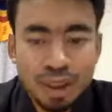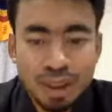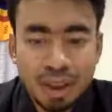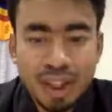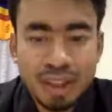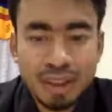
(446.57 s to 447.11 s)

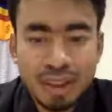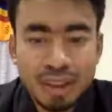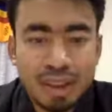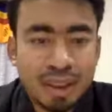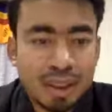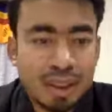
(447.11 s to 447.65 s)
get
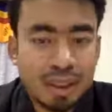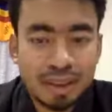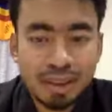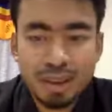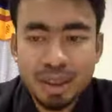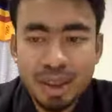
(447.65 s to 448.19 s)
the
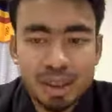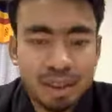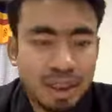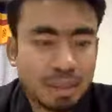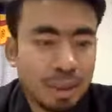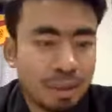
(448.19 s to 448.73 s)
details
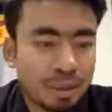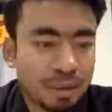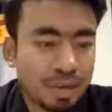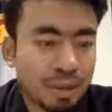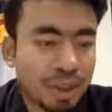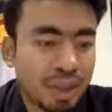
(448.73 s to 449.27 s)
about
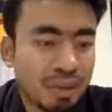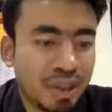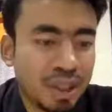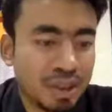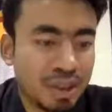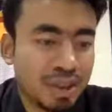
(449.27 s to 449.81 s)
future
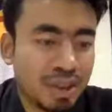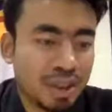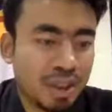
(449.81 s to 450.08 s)
events